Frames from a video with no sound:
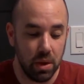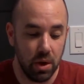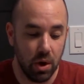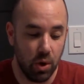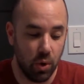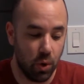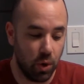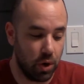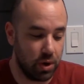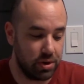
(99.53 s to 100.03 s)

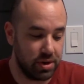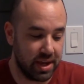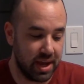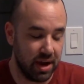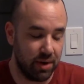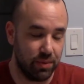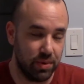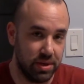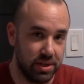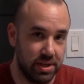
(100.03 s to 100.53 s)
or
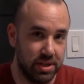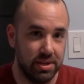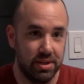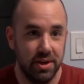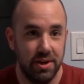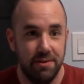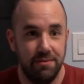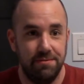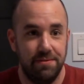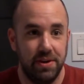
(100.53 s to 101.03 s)
can't really
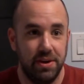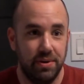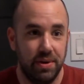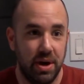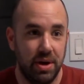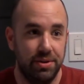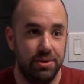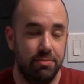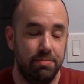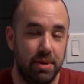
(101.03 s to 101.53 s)
figure
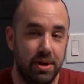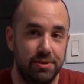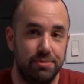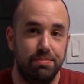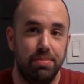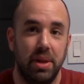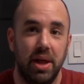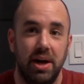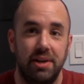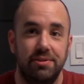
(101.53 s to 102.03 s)
out the best
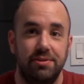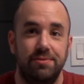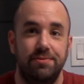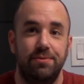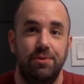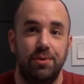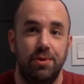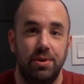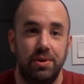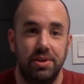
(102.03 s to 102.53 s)
plots
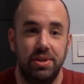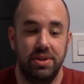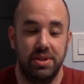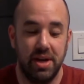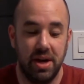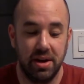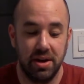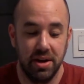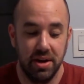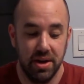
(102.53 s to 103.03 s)
for the
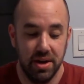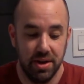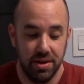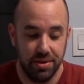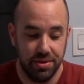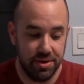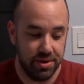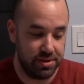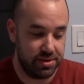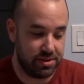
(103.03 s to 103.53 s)
deck,
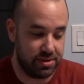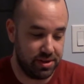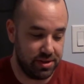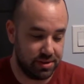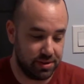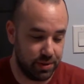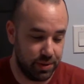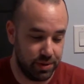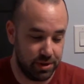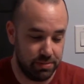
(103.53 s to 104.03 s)
this is
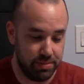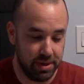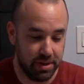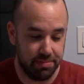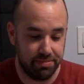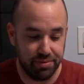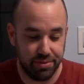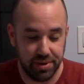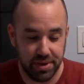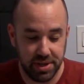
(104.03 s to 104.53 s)
going to be a
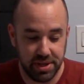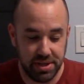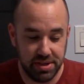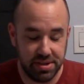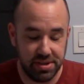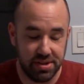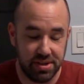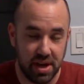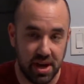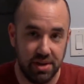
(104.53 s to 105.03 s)
pretty
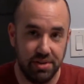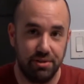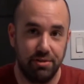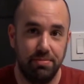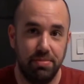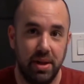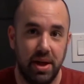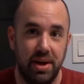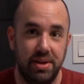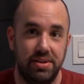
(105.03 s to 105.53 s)
standard
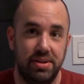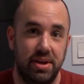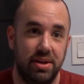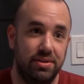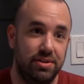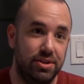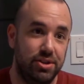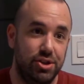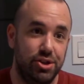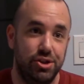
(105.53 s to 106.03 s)
plot
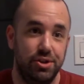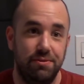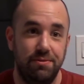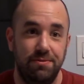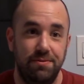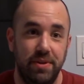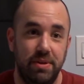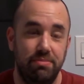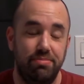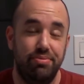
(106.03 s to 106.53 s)
deck that should
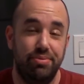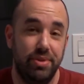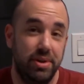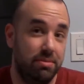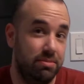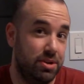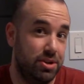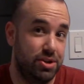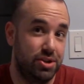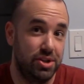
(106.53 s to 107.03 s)
fit pretty
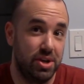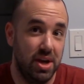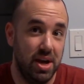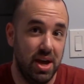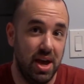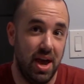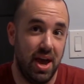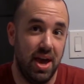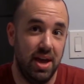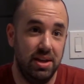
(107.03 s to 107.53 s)
much
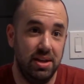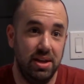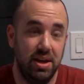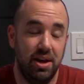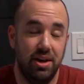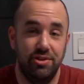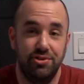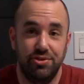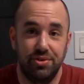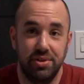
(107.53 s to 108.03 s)
any
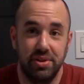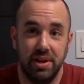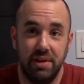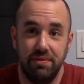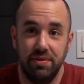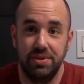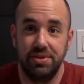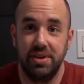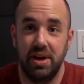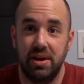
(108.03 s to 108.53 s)

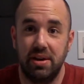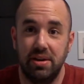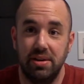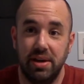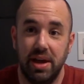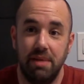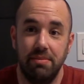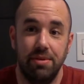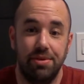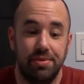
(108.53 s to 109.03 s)
entry-level deck in
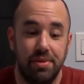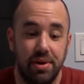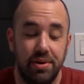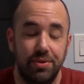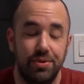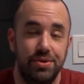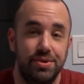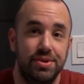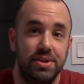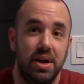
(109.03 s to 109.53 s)
Game of
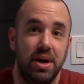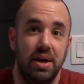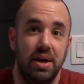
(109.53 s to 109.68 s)
Thrones.